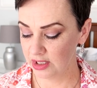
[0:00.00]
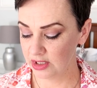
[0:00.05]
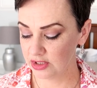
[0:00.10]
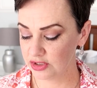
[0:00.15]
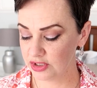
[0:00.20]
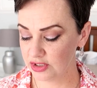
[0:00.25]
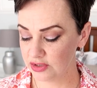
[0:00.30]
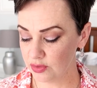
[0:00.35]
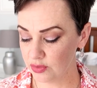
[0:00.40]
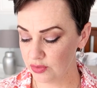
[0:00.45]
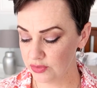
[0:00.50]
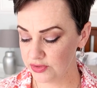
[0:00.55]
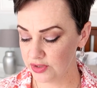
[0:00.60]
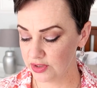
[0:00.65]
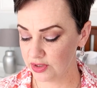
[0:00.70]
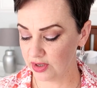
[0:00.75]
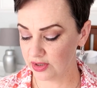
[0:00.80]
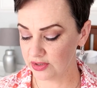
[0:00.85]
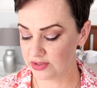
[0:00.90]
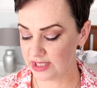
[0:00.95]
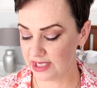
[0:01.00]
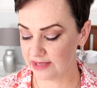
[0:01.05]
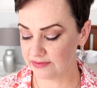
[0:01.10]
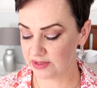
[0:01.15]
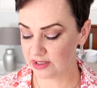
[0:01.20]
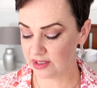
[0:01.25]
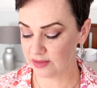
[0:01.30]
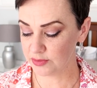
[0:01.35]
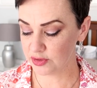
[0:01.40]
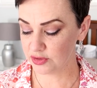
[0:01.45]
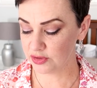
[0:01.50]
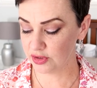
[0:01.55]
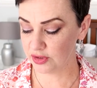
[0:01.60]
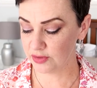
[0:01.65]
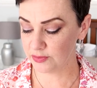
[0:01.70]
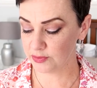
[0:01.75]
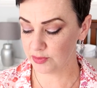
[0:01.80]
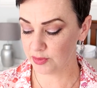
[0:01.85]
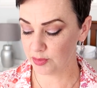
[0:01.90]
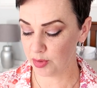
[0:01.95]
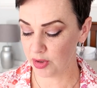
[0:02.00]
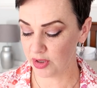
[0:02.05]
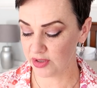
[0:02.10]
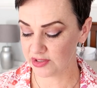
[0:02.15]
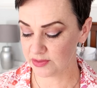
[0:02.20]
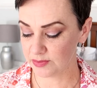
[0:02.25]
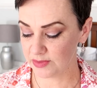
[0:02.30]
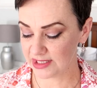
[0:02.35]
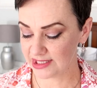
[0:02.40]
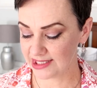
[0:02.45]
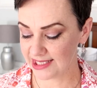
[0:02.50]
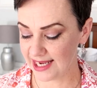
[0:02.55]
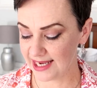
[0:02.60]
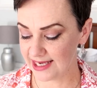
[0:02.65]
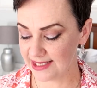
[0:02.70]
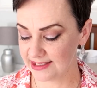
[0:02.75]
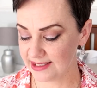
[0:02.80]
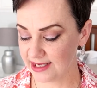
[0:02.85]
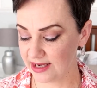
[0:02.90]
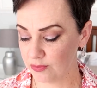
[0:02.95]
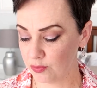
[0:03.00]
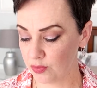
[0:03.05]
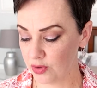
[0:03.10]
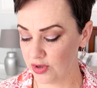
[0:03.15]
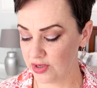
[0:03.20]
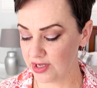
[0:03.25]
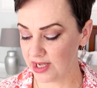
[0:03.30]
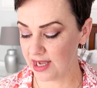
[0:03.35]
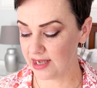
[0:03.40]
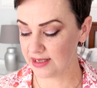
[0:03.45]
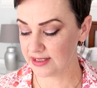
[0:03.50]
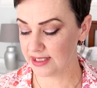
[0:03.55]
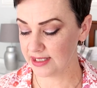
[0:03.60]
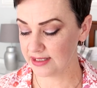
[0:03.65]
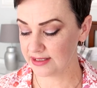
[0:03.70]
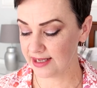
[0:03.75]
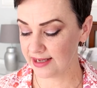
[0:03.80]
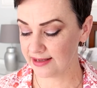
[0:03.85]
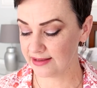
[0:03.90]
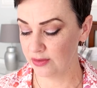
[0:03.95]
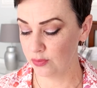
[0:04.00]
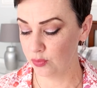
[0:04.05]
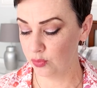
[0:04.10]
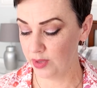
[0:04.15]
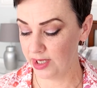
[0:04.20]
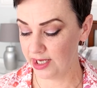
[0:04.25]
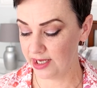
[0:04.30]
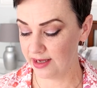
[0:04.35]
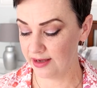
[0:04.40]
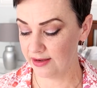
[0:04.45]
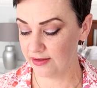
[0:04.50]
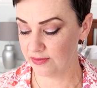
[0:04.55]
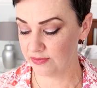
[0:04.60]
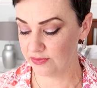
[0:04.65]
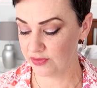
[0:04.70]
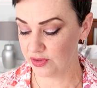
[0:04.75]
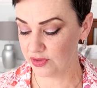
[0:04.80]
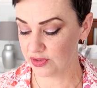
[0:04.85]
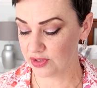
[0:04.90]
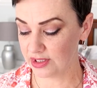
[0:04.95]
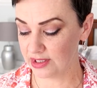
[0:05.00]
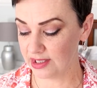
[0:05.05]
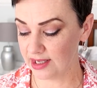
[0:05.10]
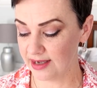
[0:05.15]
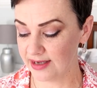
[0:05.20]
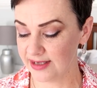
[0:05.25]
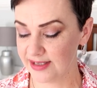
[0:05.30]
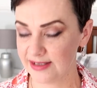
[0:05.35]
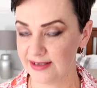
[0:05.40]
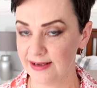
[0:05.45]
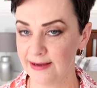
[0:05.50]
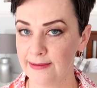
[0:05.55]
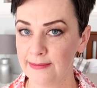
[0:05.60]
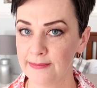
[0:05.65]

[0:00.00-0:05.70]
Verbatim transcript: she's also going to have to come to terms with past mistakes and work out exactly where her future lies.